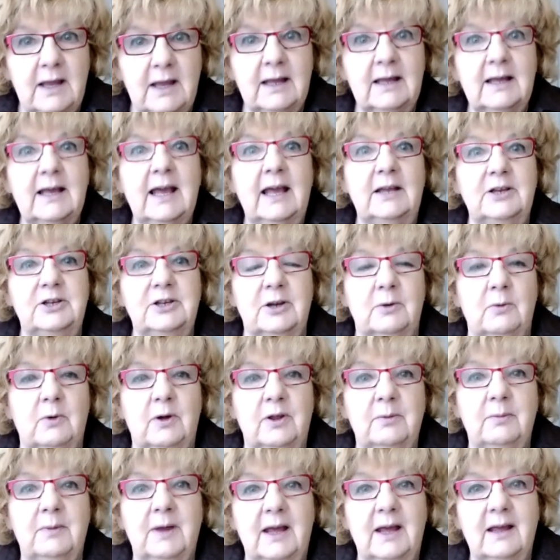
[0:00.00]
engaging
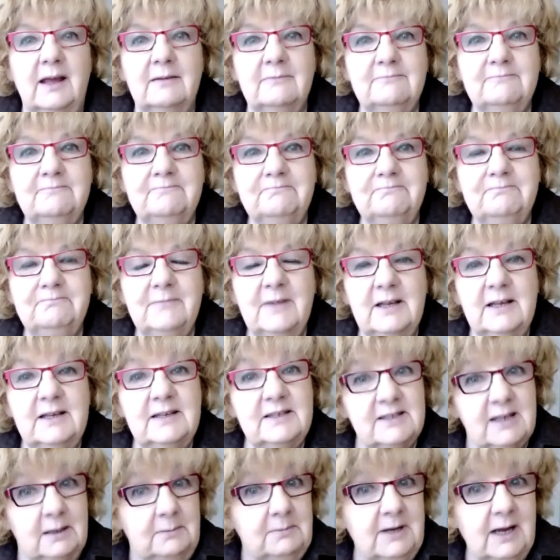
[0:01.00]
with me.
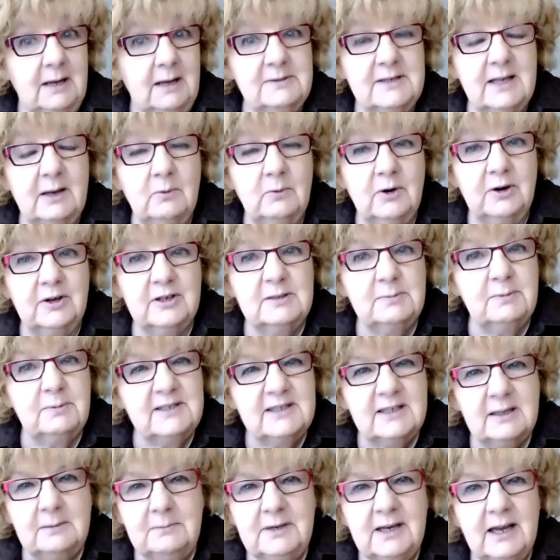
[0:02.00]
Sometimes that works,
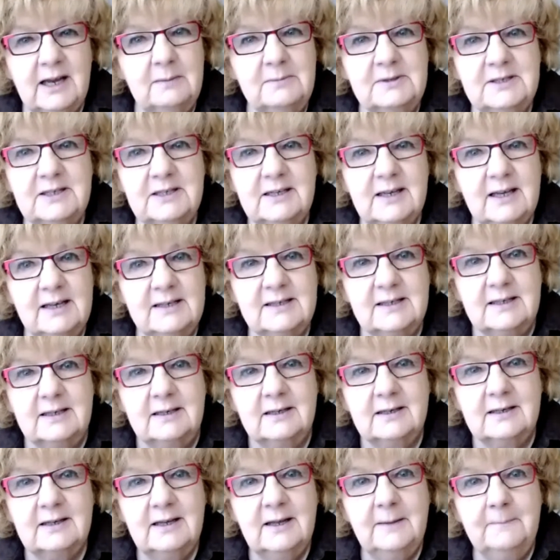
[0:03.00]
but sometimes it
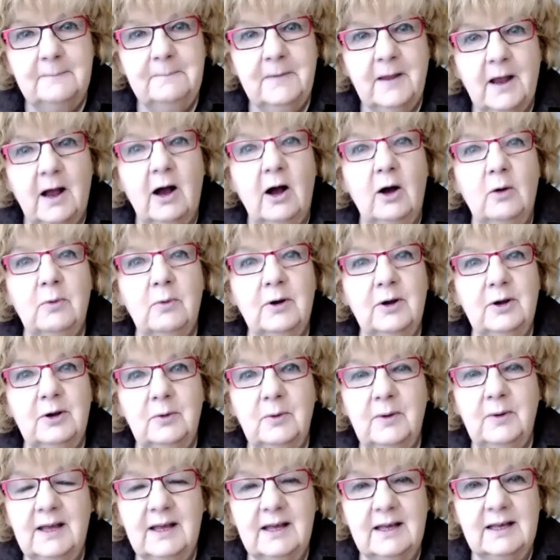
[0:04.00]
doesn't. All we're
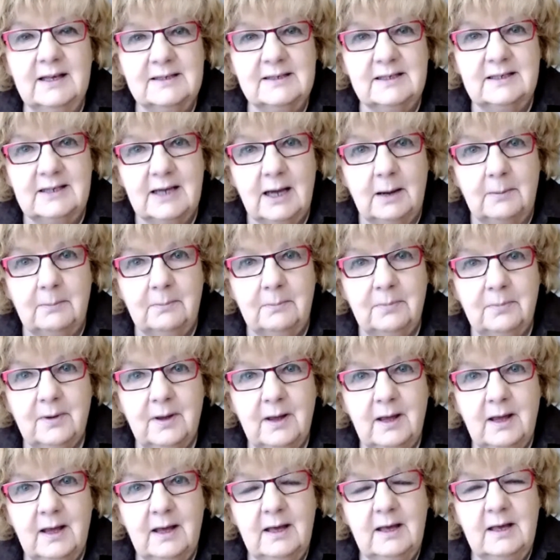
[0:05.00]
doing is a dump.
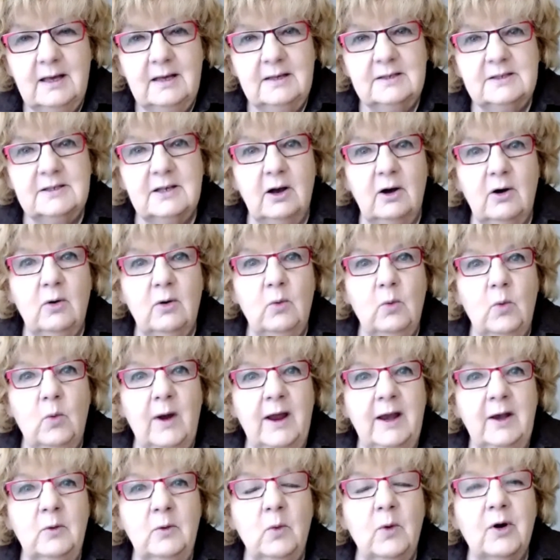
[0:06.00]
So
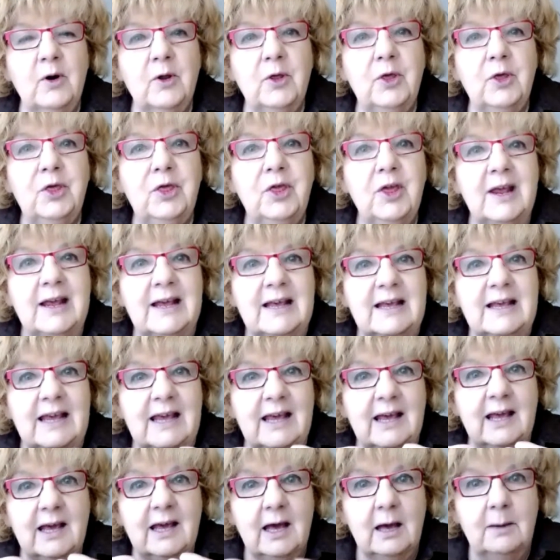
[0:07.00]
when we're
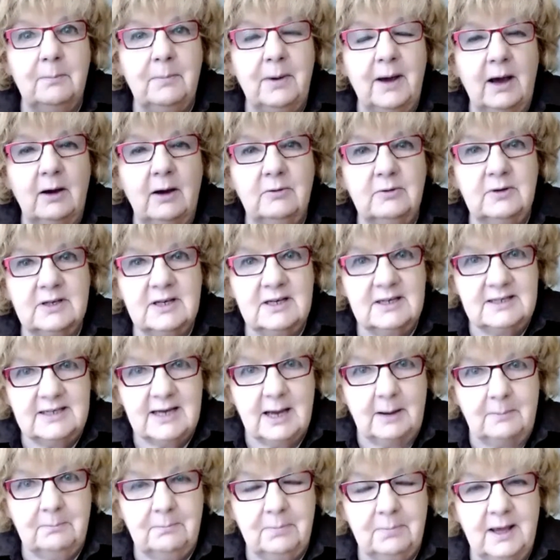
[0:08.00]
thinking about
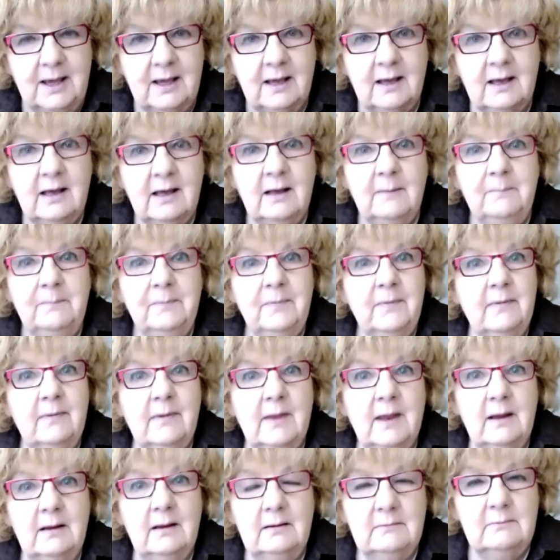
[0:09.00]
dumping,
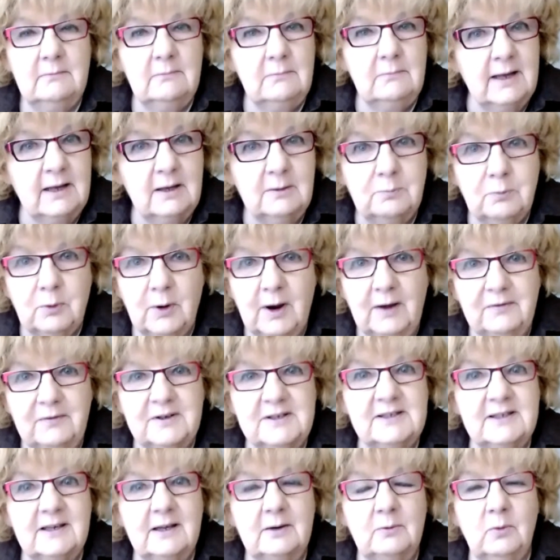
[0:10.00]
we could
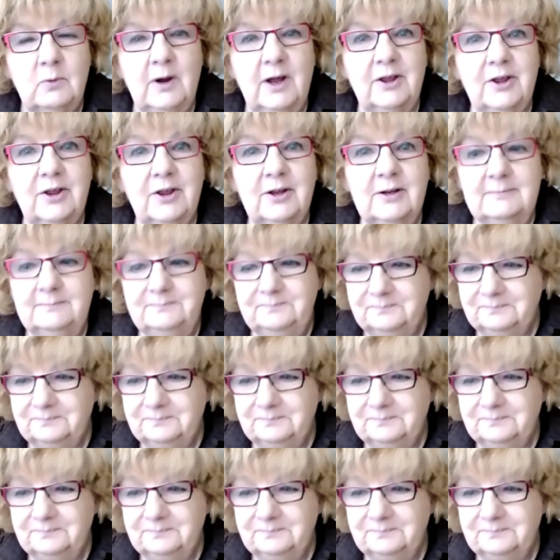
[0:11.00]
preface it with,